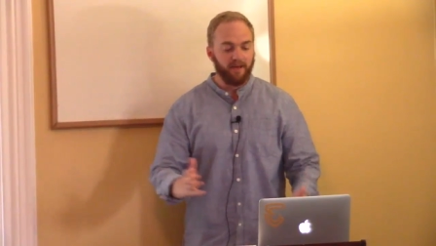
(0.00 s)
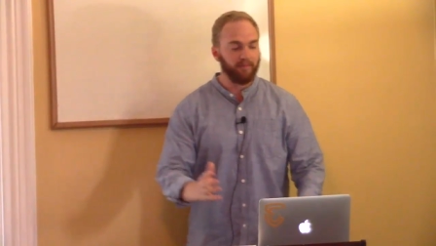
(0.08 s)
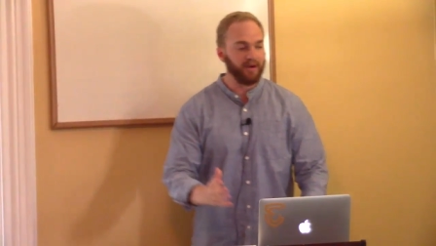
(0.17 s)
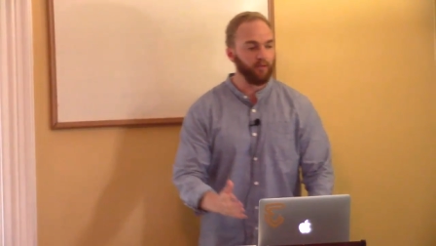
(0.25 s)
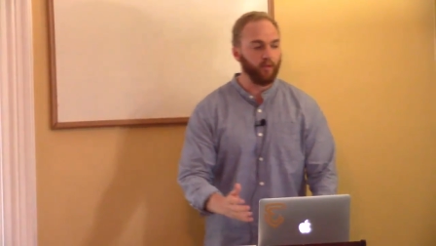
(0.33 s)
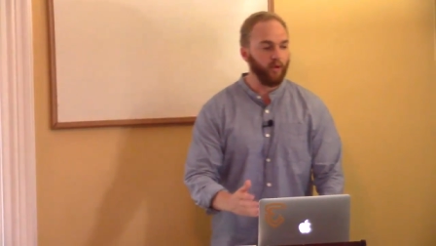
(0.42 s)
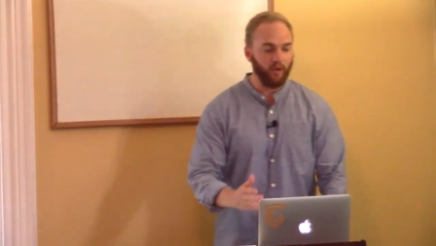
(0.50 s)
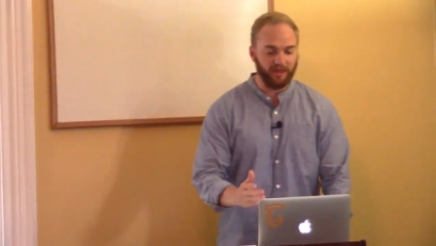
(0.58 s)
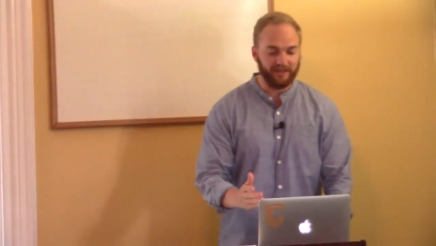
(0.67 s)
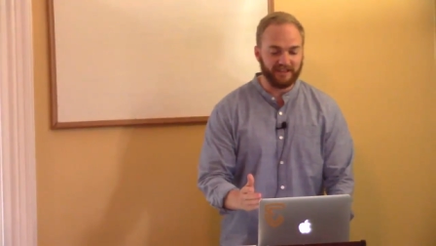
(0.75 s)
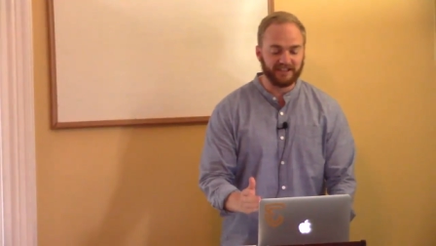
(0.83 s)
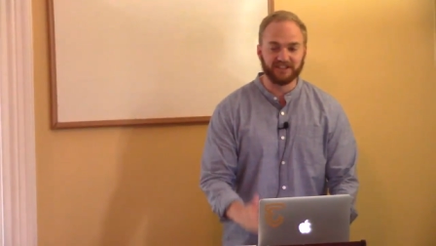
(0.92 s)
But
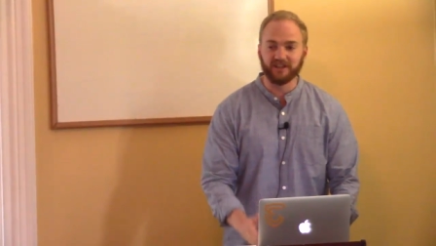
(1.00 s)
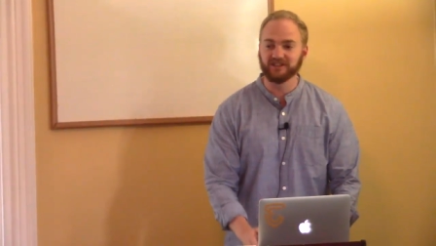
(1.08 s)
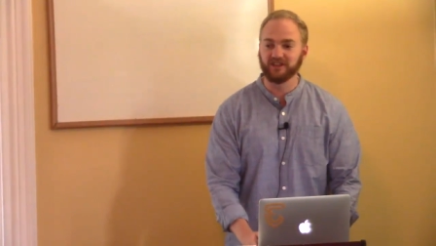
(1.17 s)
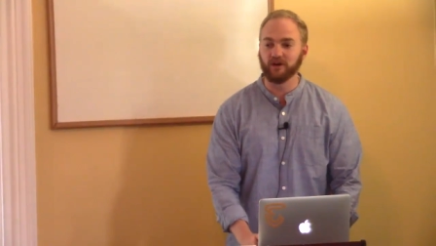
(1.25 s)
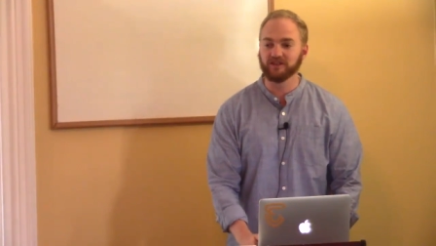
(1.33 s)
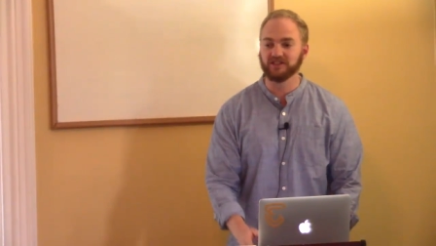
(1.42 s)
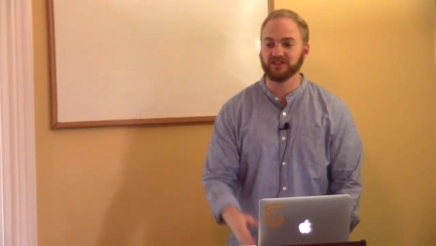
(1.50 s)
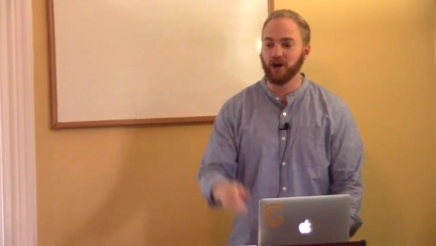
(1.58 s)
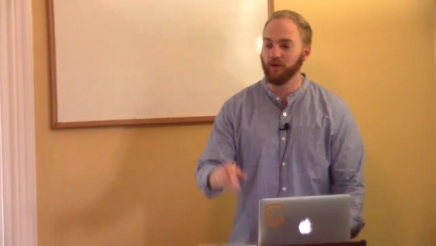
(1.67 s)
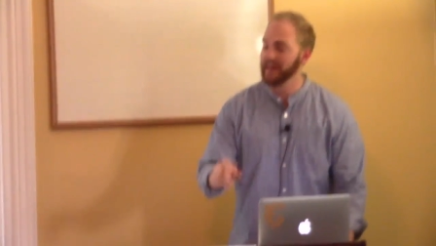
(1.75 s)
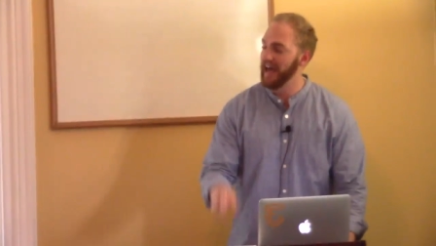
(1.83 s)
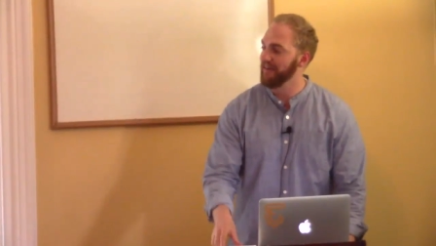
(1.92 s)
this just goes to
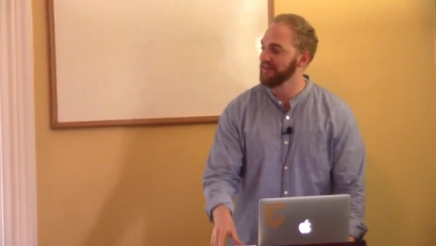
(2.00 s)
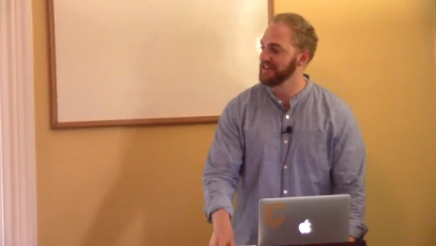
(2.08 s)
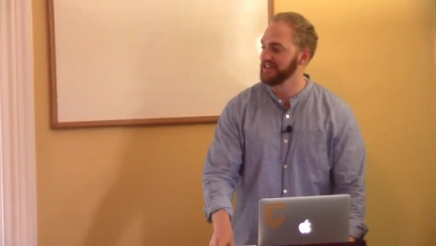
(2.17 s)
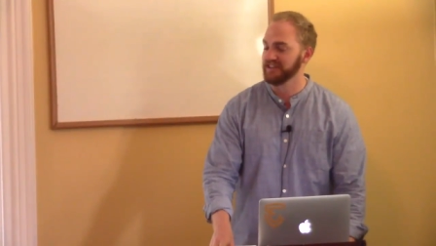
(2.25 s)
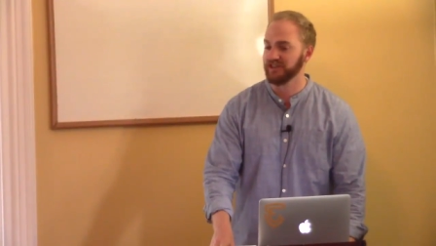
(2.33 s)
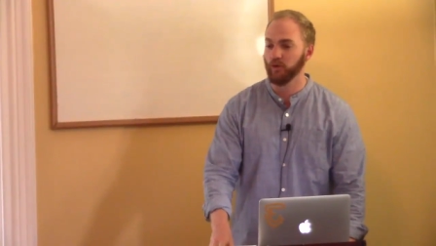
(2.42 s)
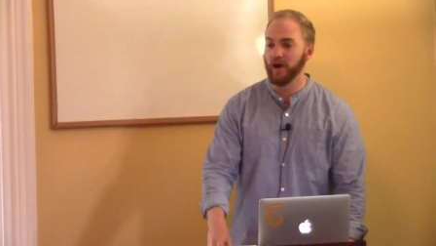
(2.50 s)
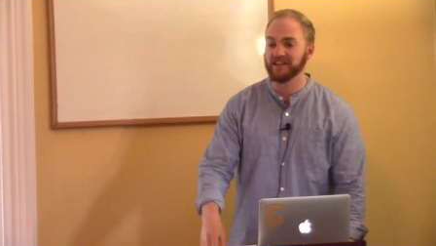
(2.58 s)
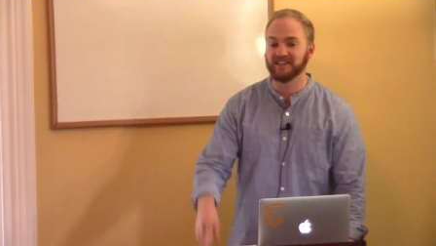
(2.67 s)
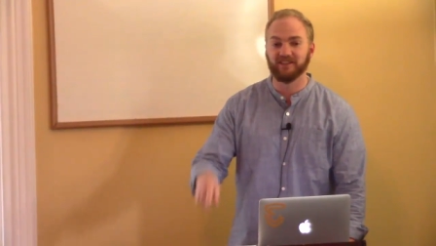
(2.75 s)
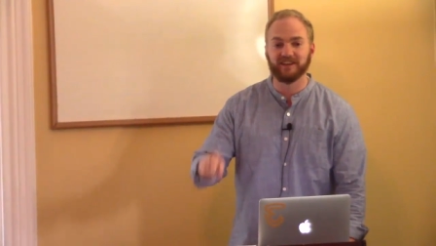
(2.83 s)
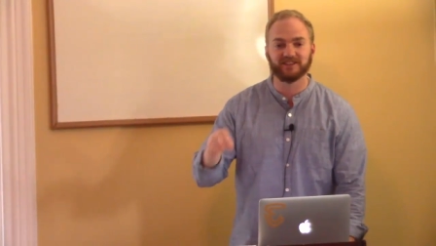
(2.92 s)
show in every
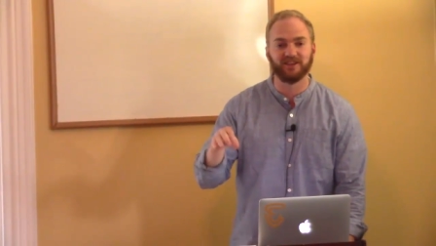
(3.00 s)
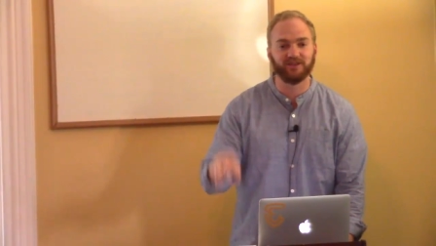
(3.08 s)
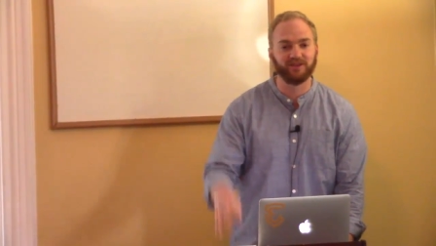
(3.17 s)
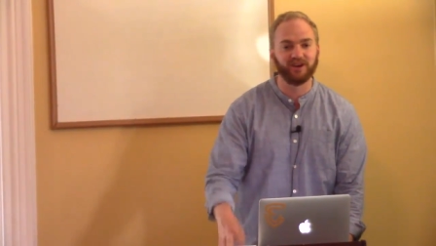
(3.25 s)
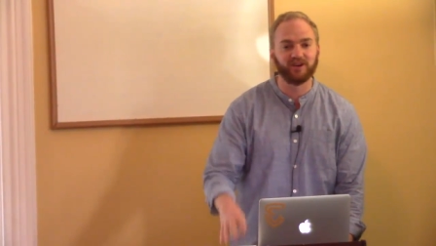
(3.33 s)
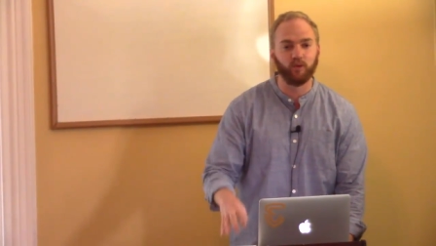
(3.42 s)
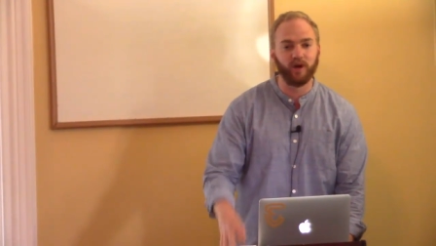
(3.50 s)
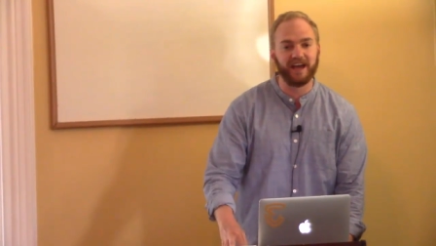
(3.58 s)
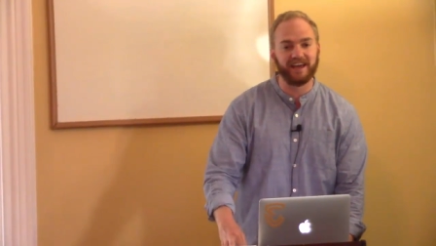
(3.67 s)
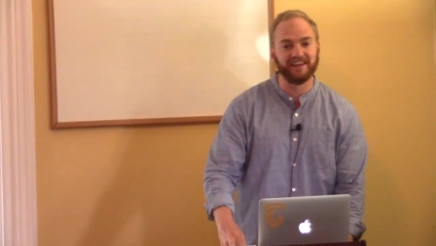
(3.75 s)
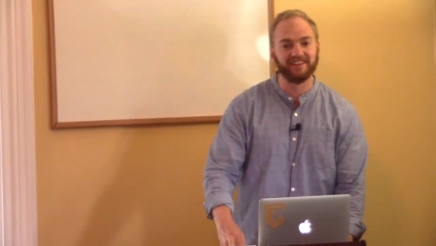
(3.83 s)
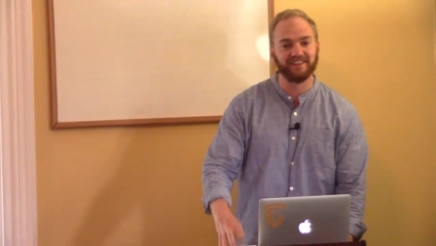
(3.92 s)
situation there's a third
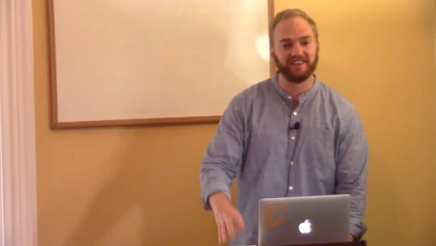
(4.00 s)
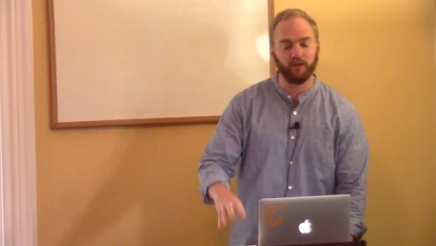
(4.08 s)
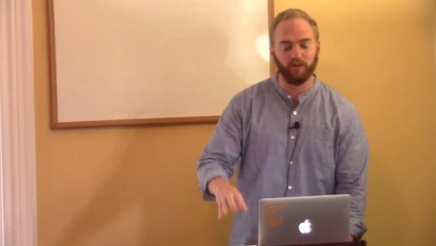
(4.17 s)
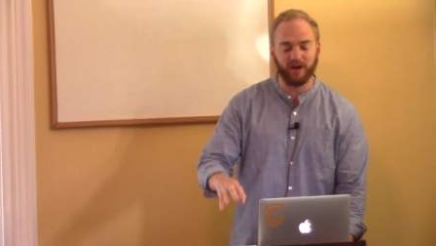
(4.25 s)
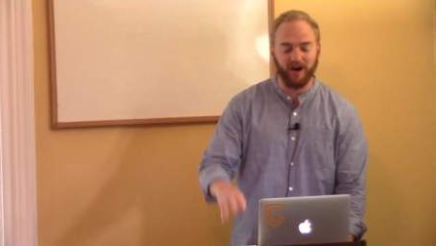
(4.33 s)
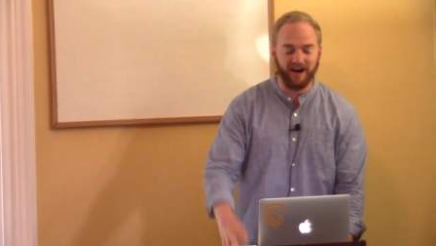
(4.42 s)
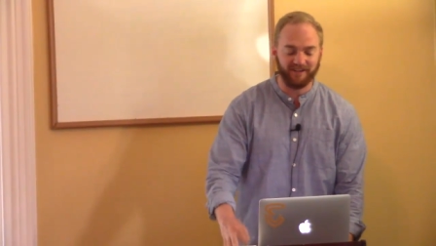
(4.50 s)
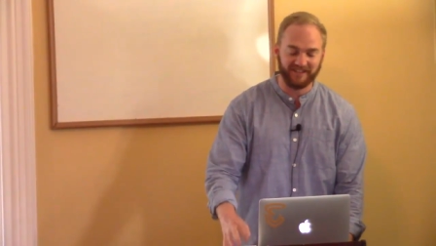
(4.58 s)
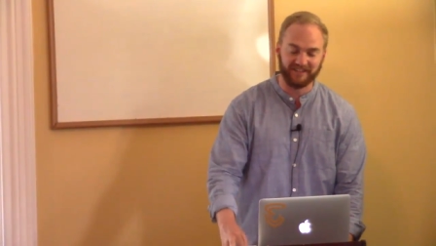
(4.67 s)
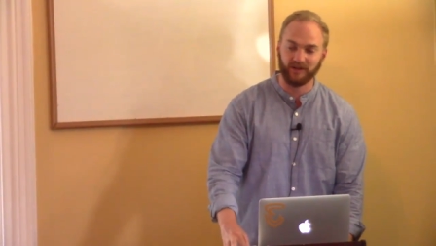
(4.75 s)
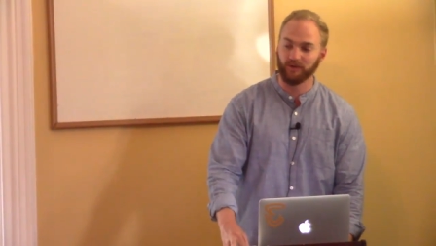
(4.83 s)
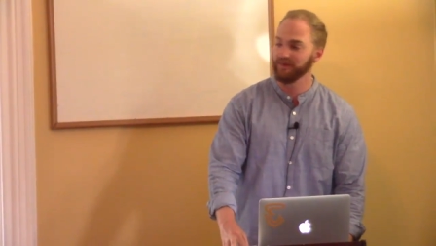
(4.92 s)
way that we
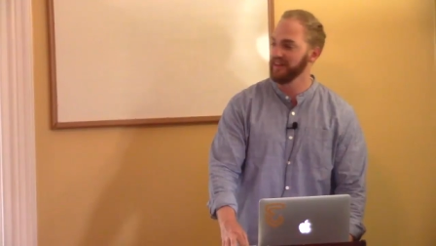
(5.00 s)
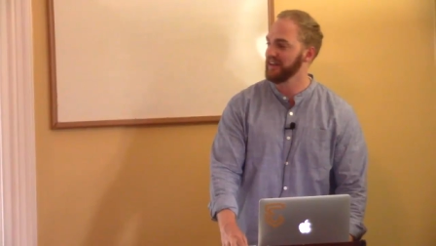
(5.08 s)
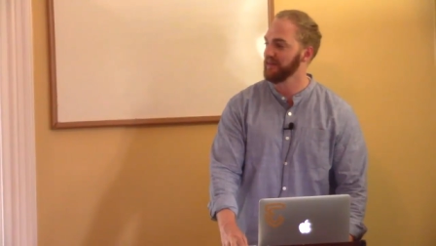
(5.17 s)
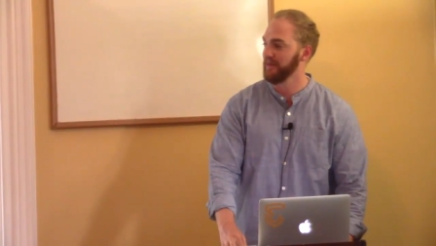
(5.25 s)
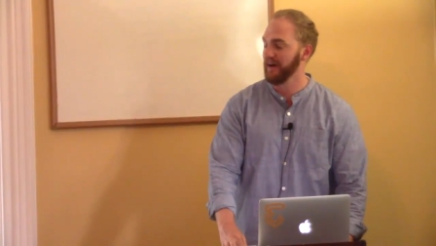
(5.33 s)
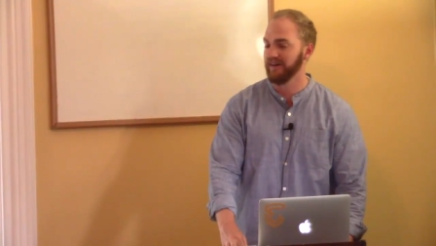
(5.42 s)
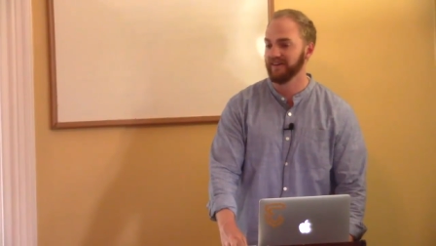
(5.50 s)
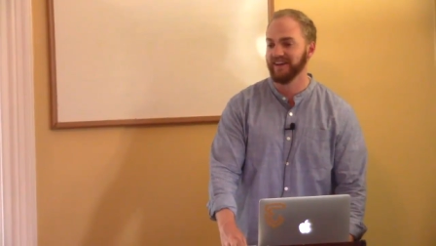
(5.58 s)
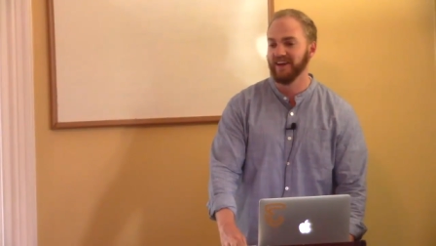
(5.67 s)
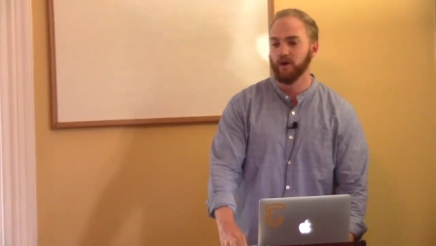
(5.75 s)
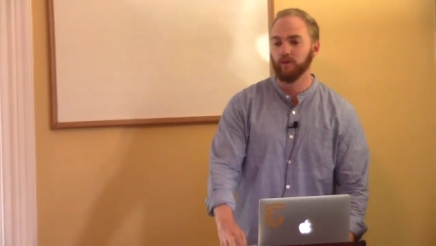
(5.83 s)
often don't think about.